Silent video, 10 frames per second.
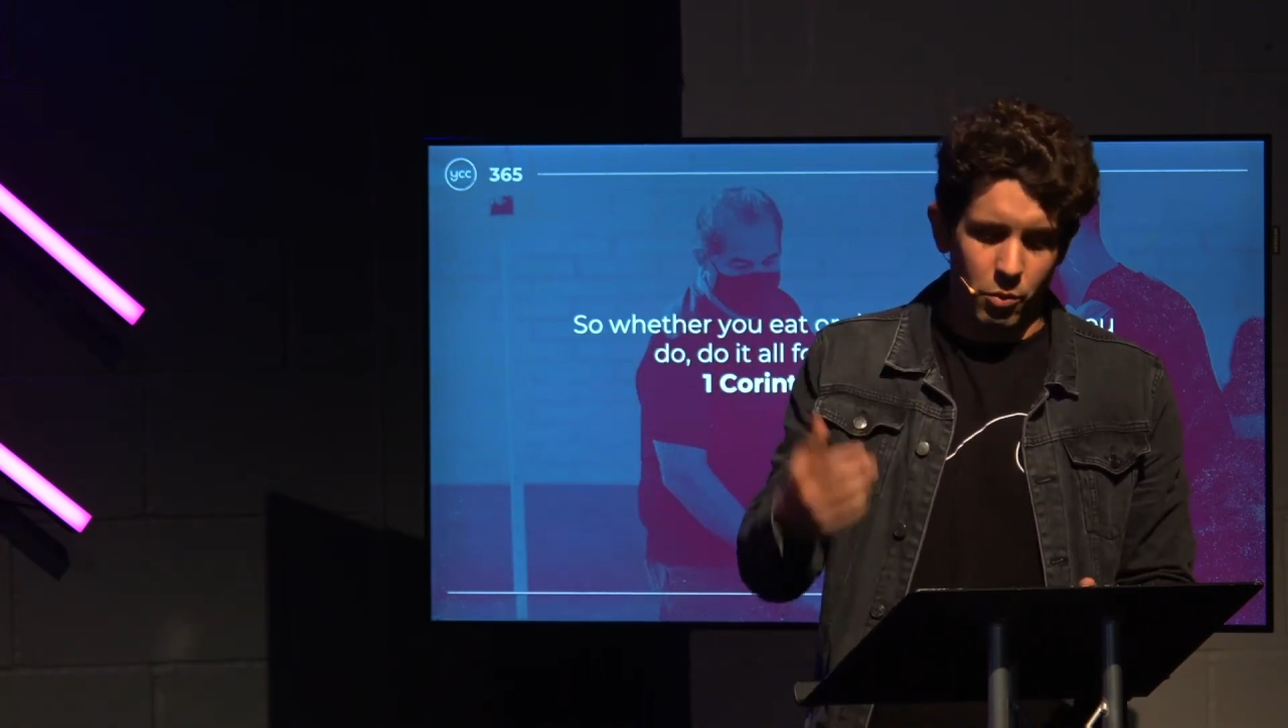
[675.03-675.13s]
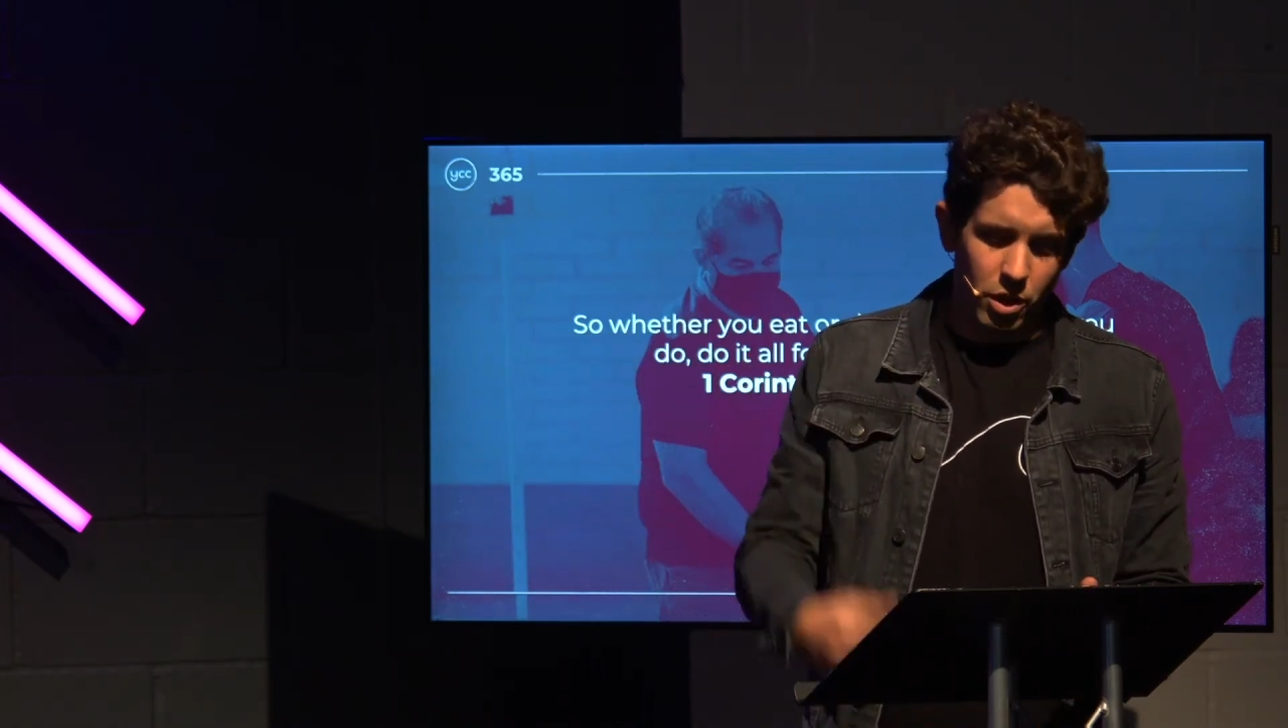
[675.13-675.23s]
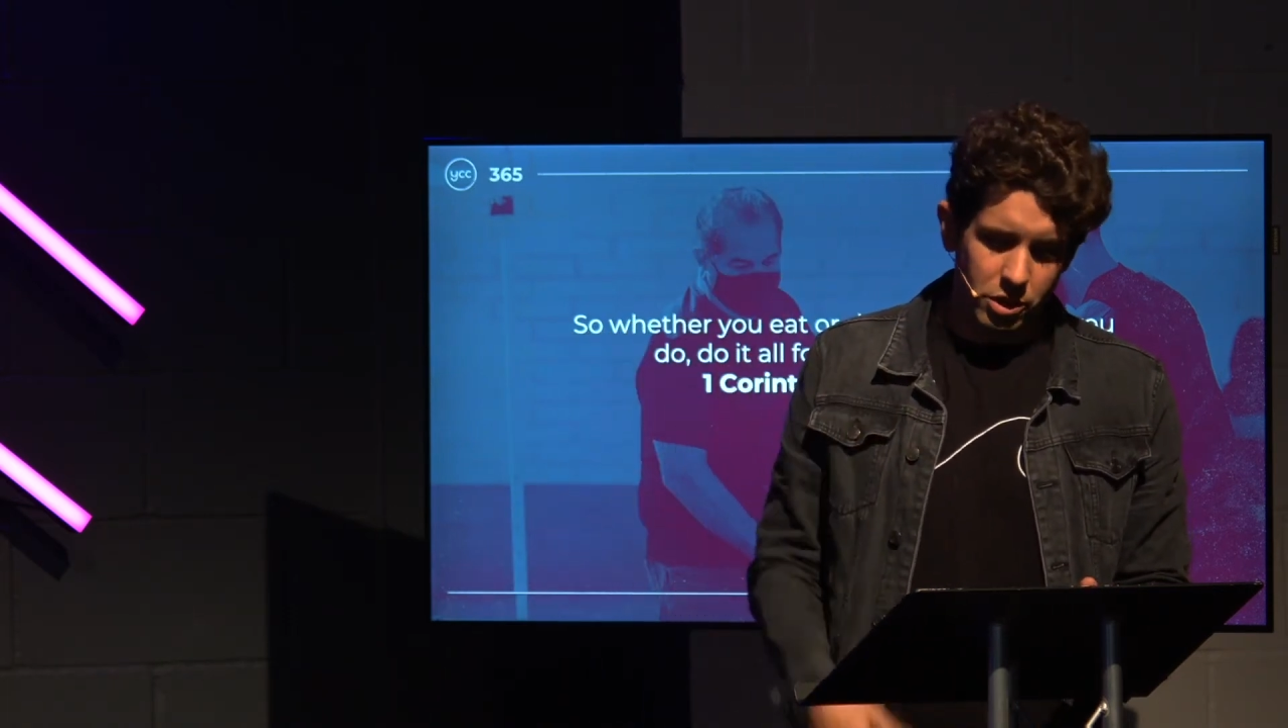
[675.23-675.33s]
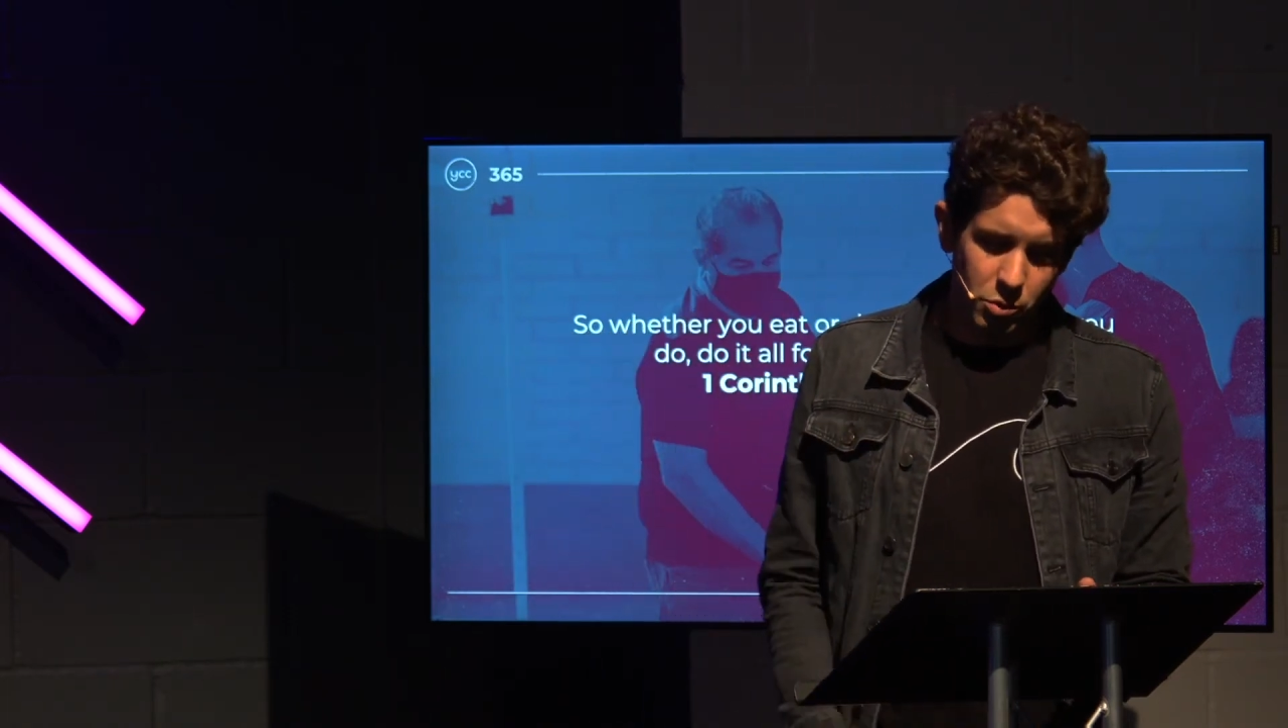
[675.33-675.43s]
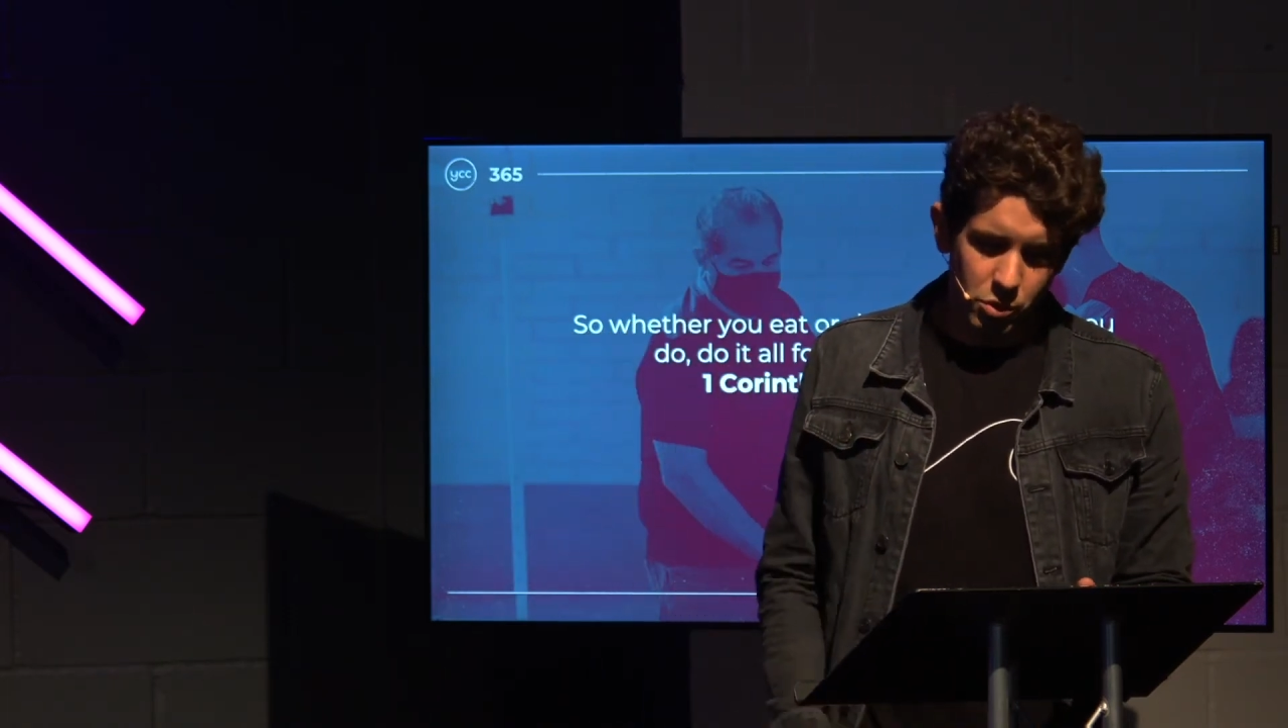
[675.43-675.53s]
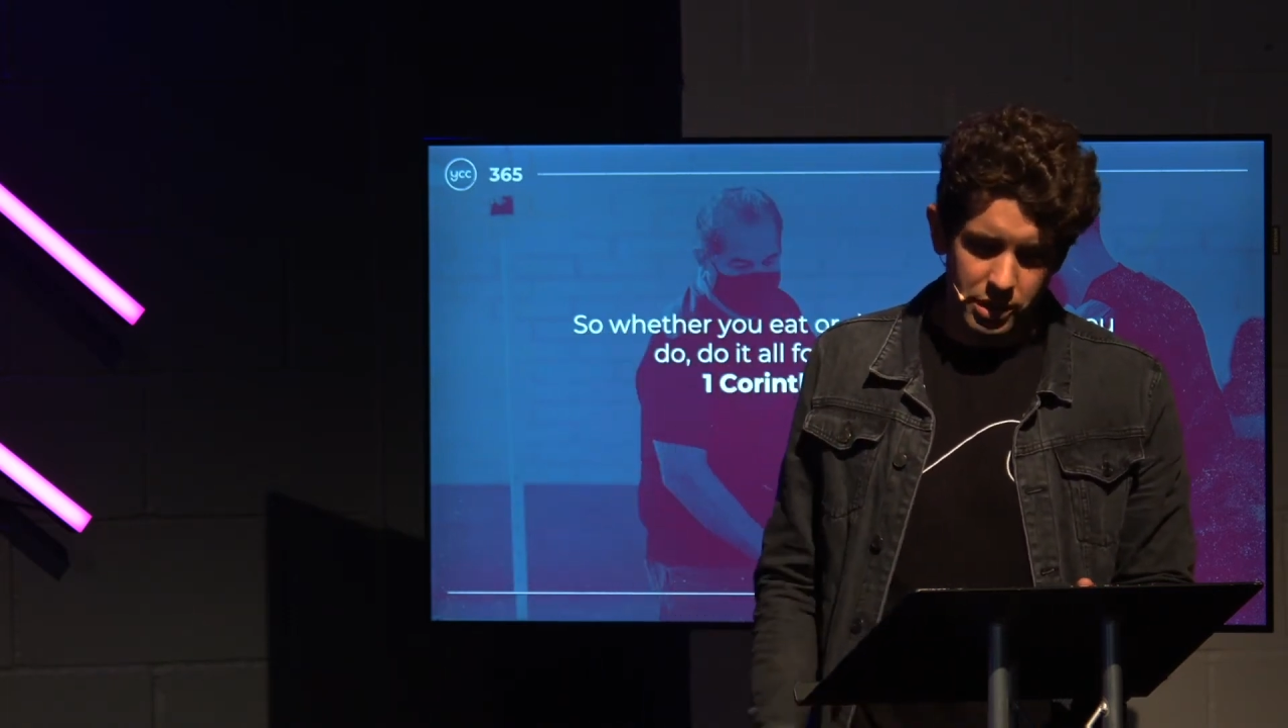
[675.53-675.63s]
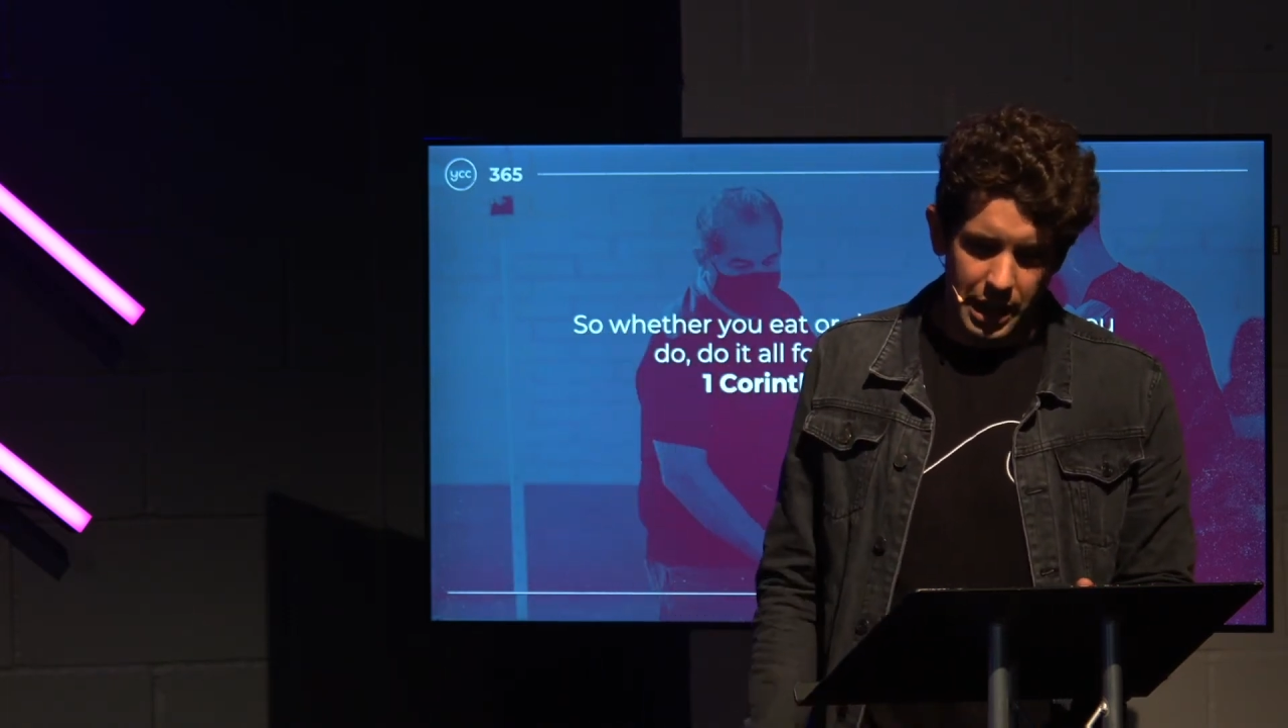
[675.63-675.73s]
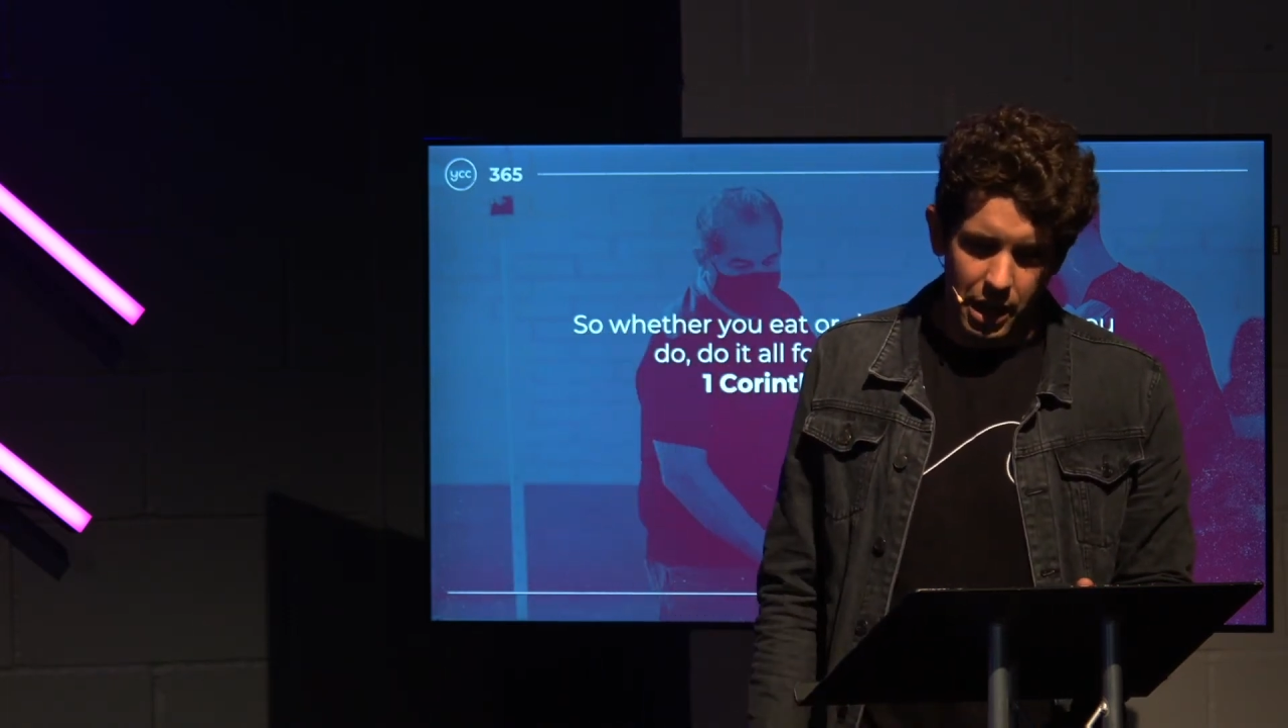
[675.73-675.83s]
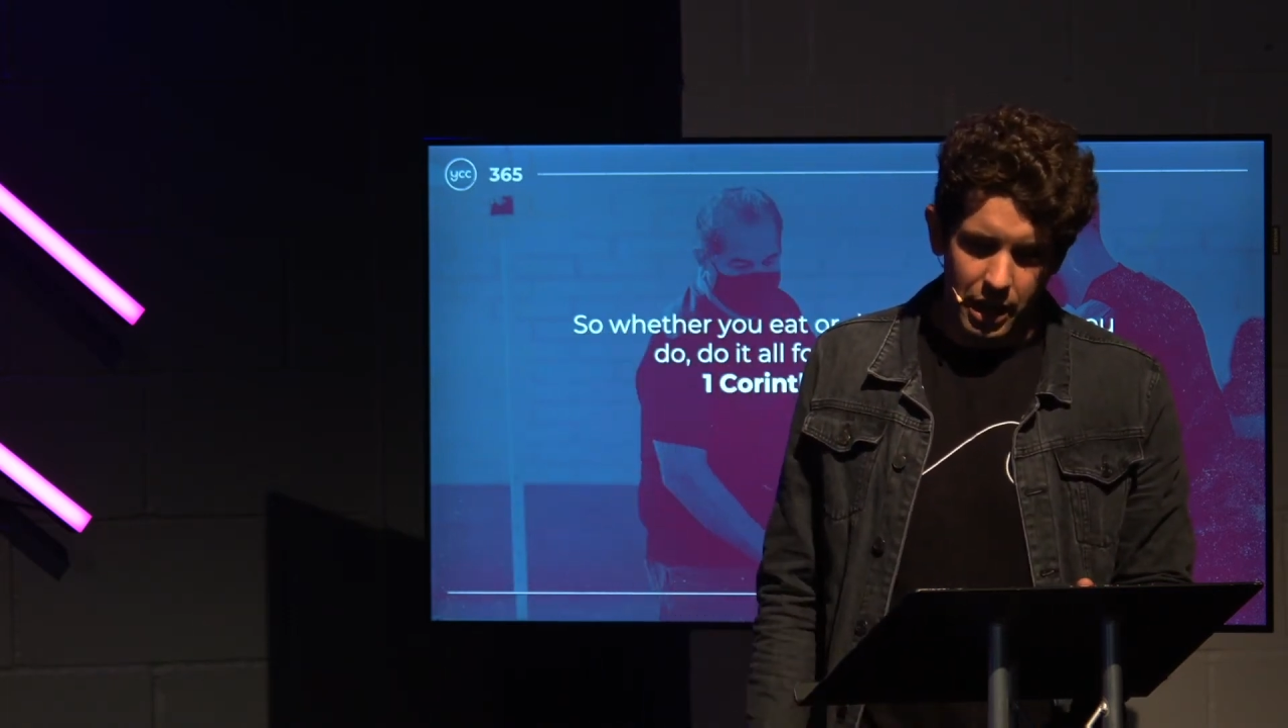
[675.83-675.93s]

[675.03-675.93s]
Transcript: work towards that,